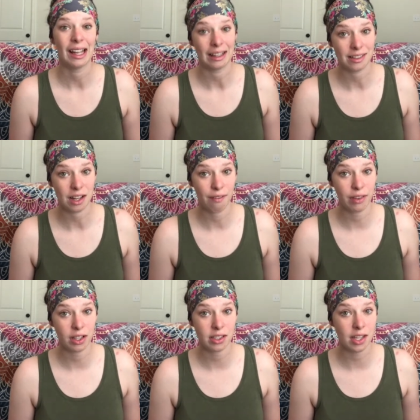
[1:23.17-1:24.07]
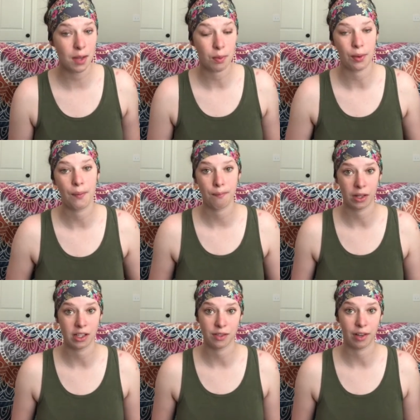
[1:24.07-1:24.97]
It's not very stable, but
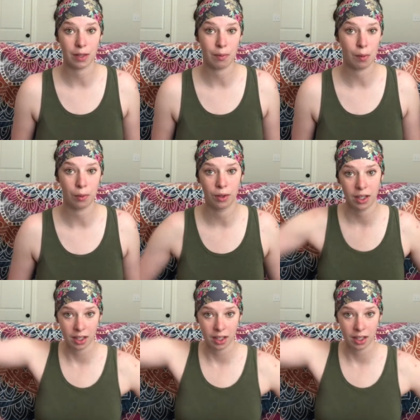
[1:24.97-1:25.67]
it's very mobile.